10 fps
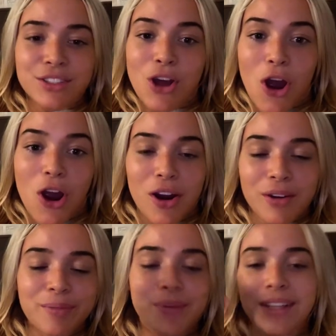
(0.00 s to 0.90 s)
guitar.
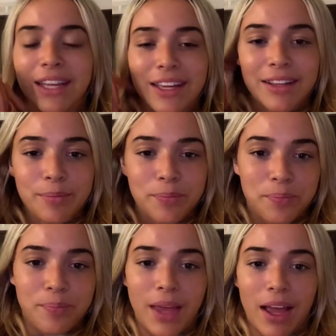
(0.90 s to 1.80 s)
But, like,
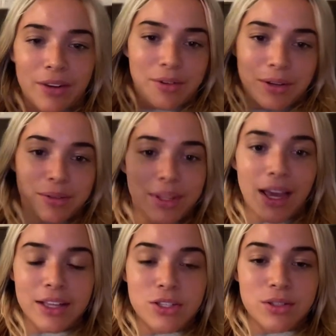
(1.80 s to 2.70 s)
I don't know.
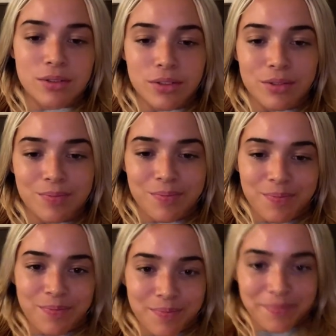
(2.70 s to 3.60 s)
Yeah, it's,
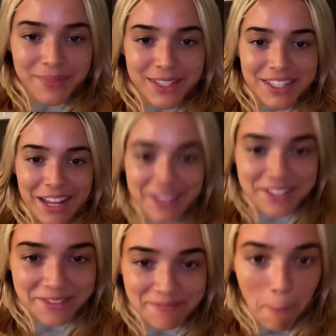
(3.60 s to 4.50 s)
it's
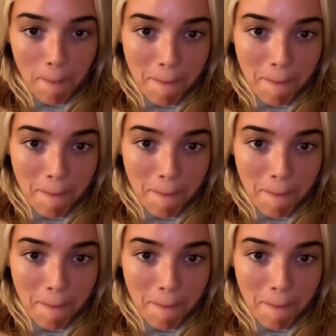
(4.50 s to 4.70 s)
nice.